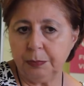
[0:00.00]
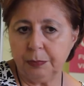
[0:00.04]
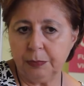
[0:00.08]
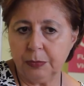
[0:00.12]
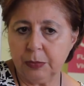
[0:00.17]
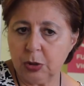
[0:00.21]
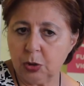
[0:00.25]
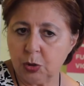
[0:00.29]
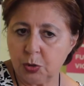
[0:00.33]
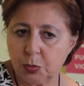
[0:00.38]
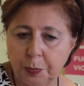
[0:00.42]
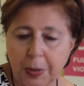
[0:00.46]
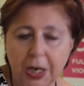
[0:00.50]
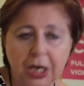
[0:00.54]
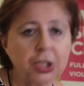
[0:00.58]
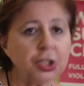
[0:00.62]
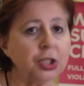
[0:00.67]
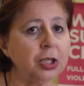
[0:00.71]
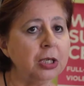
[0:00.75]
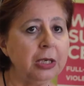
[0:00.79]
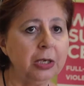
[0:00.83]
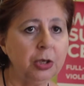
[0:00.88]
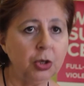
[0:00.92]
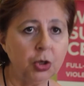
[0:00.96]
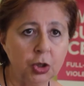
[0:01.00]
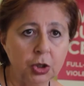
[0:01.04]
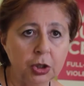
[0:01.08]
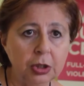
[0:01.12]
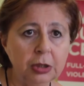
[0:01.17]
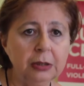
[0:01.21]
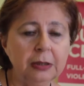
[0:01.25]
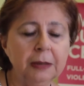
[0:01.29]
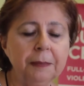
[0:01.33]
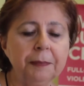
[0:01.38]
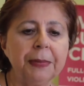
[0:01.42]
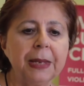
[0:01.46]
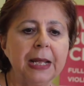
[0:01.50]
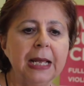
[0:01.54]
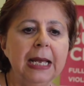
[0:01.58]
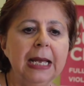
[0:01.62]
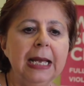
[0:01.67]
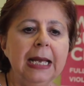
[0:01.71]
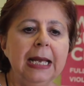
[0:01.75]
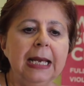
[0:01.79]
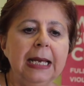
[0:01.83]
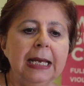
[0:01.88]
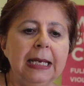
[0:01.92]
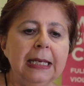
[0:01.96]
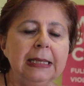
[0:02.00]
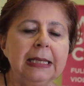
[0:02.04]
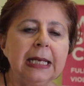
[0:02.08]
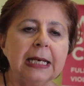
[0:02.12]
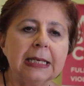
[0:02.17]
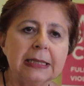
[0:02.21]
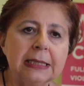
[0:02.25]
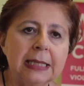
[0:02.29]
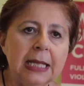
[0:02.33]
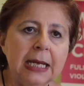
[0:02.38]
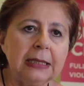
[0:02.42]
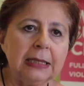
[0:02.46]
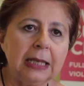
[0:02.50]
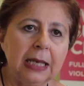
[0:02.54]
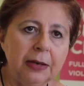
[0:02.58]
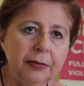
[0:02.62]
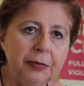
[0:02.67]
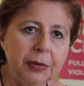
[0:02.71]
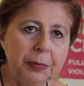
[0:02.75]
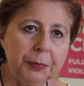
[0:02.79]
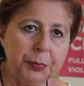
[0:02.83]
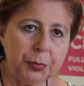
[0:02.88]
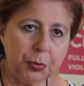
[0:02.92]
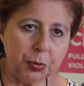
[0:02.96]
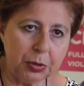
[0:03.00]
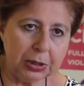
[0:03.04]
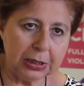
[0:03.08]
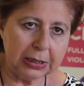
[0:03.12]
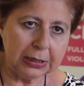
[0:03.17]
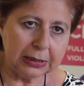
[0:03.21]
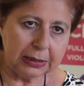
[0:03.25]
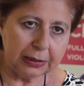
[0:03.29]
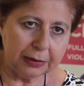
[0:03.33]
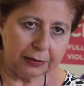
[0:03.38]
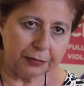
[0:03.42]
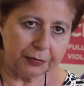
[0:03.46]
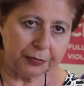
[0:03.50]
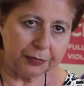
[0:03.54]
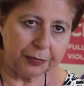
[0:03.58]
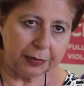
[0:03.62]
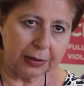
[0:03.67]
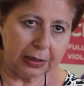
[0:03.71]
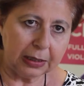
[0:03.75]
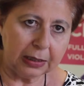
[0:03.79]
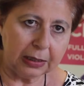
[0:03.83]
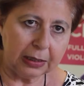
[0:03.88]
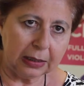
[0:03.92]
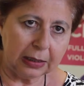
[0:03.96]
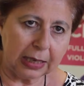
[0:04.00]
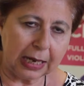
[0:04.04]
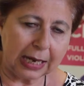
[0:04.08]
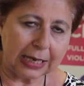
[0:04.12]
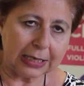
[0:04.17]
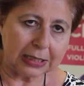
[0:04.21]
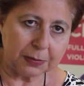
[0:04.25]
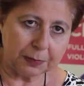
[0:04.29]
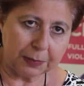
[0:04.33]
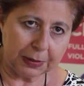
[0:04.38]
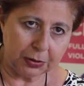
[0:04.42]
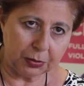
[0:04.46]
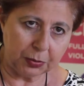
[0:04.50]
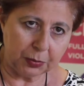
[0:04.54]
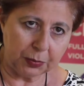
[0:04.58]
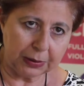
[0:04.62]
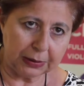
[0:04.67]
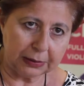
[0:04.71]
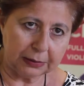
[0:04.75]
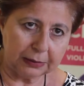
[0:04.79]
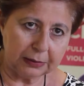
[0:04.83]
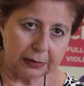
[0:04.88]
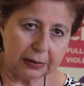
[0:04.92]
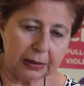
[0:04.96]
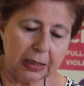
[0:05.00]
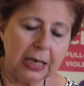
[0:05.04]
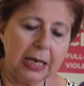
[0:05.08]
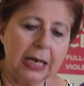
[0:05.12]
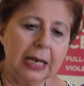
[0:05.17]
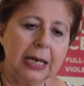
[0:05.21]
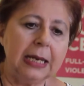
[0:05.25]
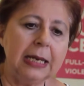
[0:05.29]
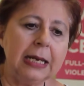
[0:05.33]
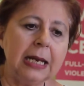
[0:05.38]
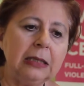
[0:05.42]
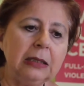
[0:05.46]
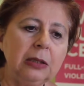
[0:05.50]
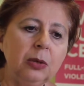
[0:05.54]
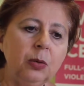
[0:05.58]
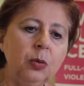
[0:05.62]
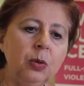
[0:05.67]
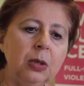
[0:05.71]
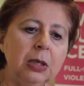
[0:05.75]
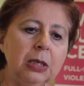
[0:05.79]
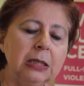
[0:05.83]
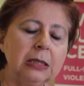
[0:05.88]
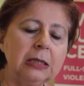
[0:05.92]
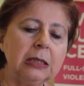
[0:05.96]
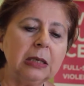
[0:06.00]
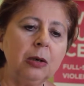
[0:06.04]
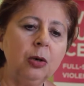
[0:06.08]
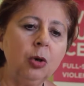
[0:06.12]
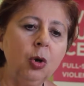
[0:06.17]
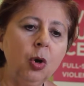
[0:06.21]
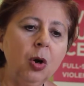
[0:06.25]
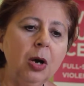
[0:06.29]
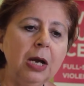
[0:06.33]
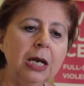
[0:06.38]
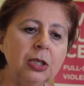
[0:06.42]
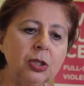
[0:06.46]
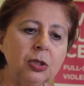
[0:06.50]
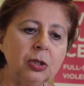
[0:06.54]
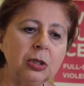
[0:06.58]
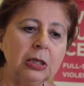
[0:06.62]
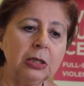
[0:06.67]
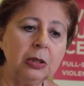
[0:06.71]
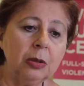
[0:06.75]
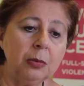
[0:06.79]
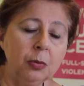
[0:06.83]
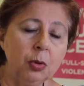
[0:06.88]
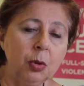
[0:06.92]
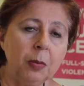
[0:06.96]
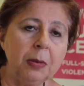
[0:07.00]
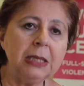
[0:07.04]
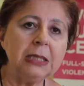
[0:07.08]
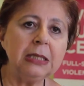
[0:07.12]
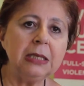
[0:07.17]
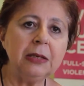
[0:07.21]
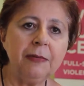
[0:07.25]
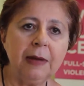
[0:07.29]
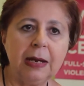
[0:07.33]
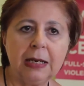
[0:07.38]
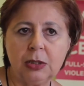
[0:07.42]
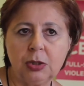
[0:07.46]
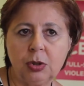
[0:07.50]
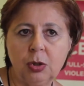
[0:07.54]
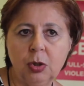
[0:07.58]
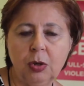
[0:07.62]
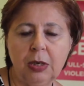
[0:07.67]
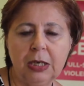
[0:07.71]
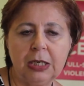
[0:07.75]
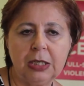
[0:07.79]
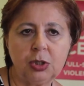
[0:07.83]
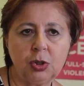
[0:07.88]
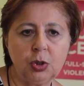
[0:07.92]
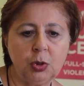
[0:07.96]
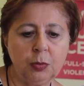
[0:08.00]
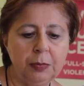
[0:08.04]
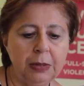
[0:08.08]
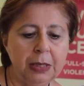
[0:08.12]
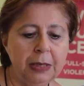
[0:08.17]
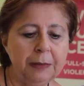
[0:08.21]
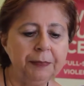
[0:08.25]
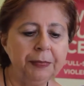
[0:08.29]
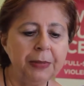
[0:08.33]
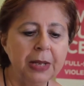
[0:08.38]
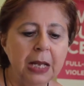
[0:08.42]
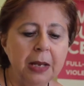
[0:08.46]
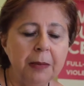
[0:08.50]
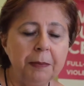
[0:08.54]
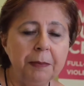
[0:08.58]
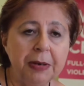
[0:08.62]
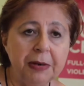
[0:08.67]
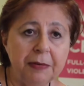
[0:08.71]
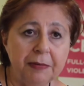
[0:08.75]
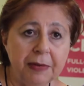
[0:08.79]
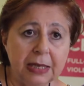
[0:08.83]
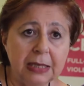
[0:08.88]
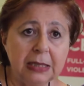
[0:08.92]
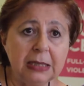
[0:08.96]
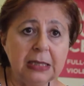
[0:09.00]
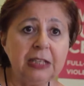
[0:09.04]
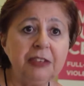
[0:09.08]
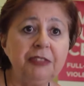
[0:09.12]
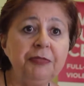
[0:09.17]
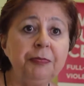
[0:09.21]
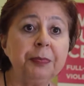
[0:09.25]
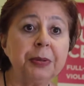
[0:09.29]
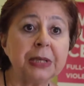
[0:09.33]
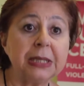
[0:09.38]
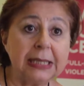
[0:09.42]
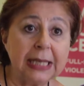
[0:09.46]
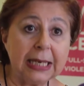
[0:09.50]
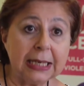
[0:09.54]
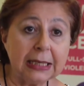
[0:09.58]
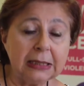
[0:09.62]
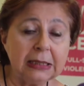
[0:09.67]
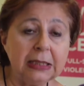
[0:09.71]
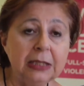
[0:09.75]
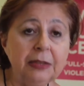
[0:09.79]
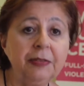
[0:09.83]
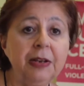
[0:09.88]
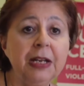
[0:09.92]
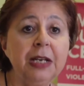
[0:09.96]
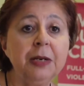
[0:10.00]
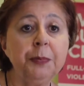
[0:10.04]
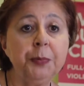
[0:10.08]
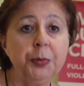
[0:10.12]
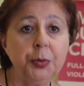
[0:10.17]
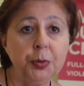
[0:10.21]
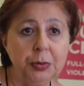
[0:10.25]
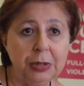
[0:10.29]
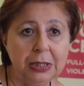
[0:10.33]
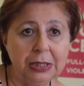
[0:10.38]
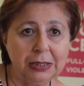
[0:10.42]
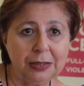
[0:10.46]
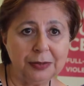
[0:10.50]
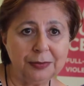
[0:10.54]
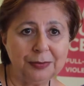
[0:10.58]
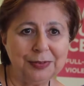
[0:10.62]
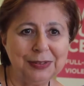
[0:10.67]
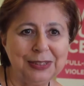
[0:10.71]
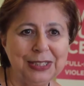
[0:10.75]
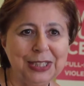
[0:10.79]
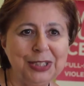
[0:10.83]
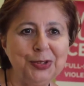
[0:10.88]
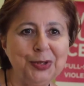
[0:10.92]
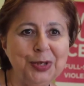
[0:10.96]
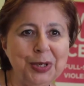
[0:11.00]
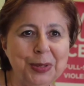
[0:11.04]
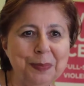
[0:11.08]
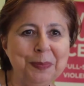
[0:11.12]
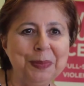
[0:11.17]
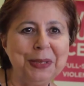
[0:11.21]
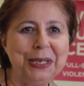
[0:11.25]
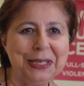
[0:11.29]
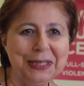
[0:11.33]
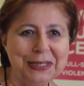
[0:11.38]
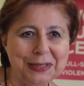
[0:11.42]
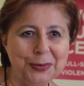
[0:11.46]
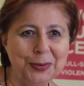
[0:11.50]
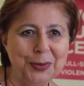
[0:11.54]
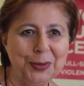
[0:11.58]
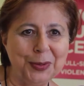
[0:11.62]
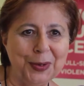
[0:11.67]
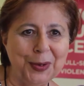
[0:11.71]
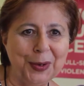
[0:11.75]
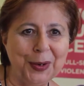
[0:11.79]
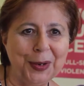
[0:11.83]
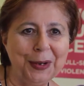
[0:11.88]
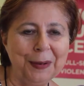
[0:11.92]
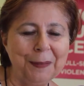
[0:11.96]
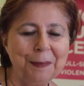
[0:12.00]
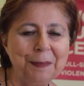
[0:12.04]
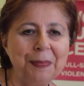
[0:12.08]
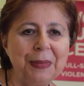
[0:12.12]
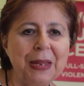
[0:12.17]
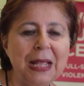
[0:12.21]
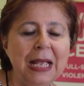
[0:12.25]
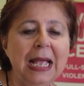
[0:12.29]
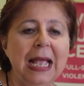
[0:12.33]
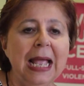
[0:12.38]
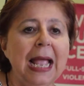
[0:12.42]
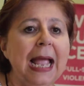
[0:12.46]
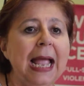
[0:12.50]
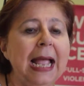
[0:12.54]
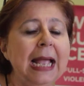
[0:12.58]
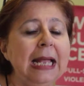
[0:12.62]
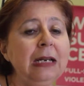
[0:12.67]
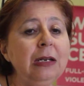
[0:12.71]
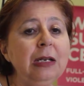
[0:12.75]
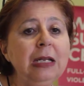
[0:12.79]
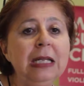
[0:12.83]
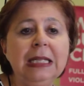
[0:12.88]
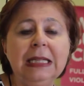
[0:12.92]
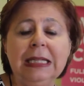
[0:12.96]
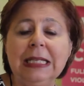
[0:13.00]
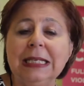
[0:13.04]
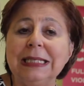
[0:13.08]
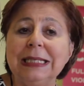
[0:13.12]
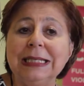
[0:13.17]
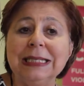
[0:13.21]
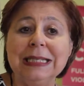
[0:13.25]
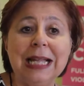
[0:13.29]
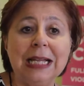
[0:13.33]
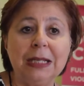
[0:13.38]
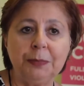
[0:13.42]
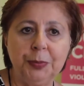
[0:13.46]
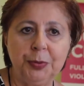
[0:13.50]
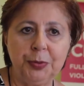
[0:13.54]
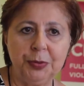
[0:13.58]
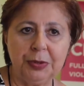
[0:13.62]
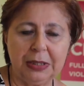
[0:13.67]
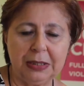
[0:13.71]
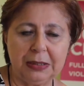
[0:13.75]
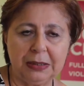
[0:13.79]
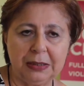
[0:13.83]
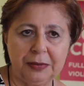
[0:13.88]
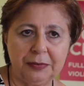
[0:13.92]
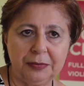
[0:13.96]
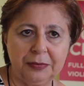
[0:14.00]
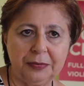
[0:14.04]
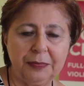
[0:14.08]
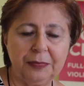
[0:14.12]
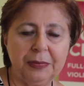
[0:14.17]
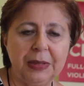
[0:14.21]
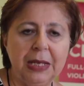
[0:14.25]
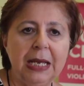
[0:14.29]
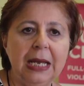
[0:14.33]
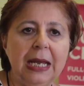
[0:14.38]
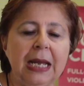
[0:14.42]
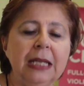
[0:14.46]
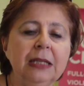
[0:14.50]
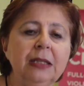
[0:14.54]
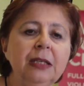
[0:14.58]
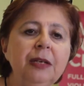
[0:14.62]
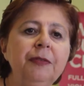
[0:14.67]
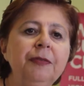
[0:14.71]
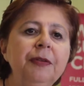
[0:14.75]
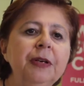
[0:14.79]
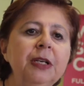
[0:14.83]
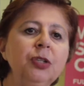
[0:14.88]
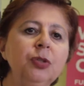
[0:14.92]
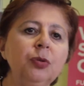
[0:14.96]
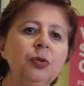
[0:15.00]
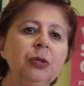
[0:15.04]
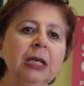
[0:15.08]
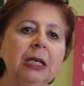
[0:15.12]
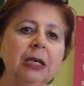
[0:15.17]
it's partially good, it does not have a punitive aspect to it. In other words, the domestic violence law has to be preventive, protective, and punitive, the 3 Ps we call. And this is not punitive. It refers to the